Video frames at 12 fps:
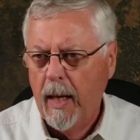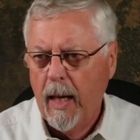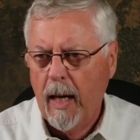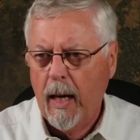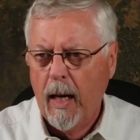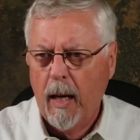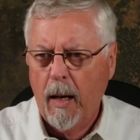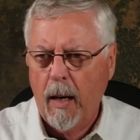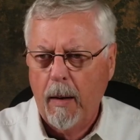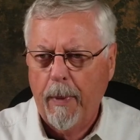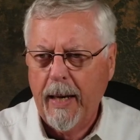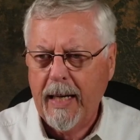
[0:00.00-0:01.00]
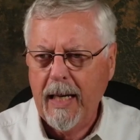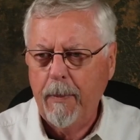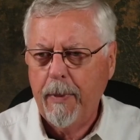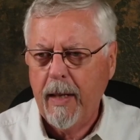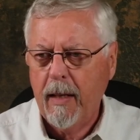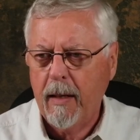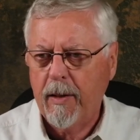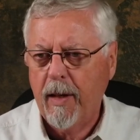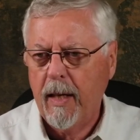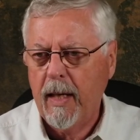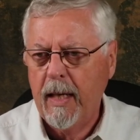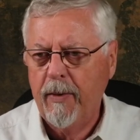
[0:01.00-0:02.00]
By keeping it
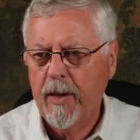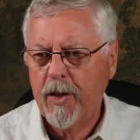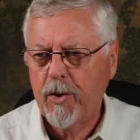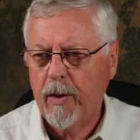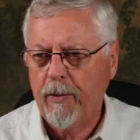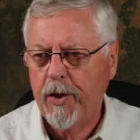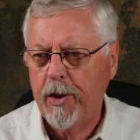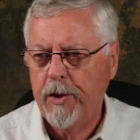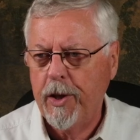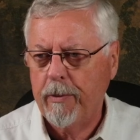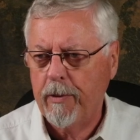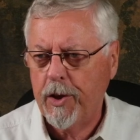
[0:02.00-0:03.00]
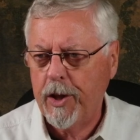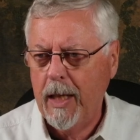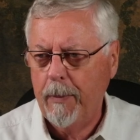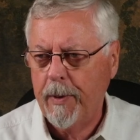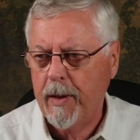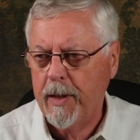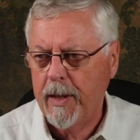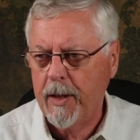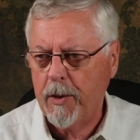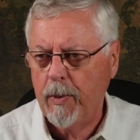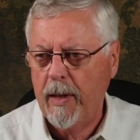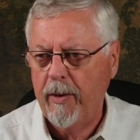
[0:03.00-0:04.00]
in this sort of general shape, you can see
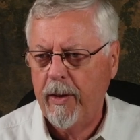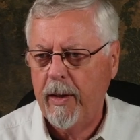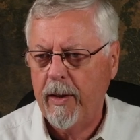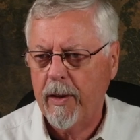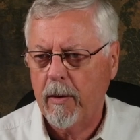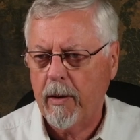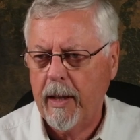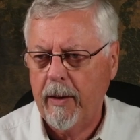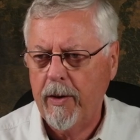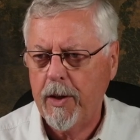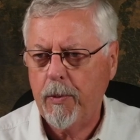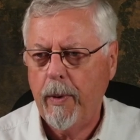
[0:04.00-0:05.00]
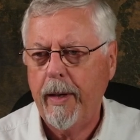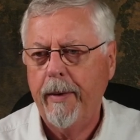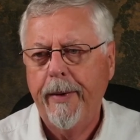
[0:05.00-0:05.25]
it's quite thin looking this way.